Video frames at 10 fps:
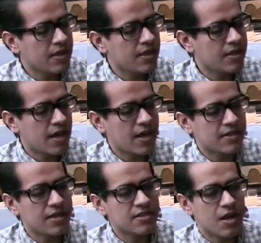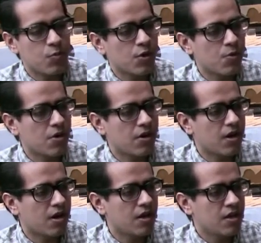And at that time we
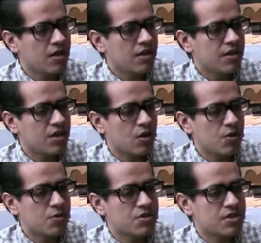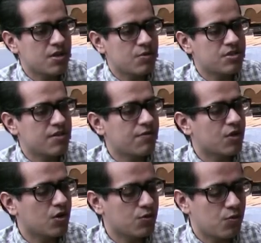were, it was
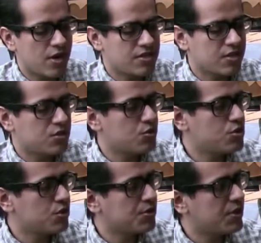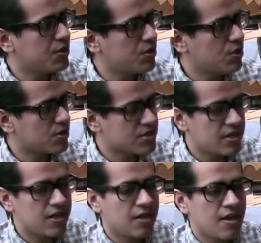difficult raising 2 children in New York
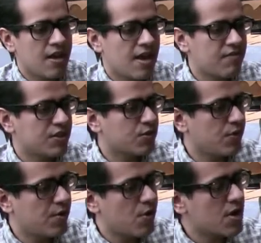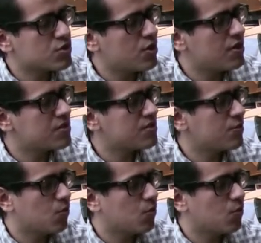City, having 3 restaurants,